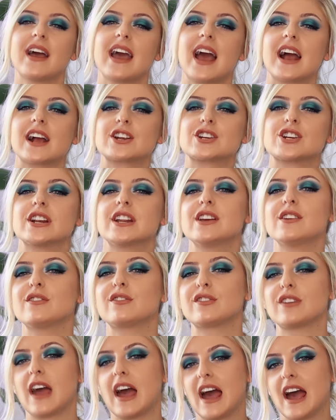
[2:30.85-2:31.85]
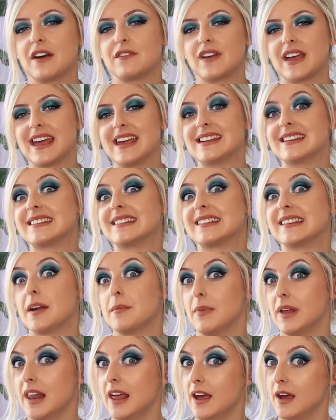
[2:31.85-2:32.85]
I actually used to have a
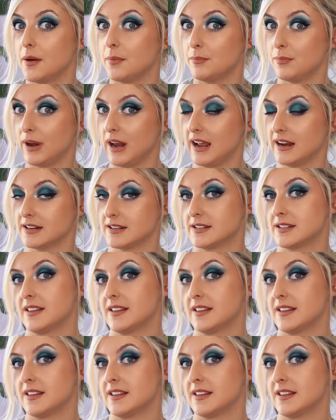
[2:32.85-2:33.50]
similar plant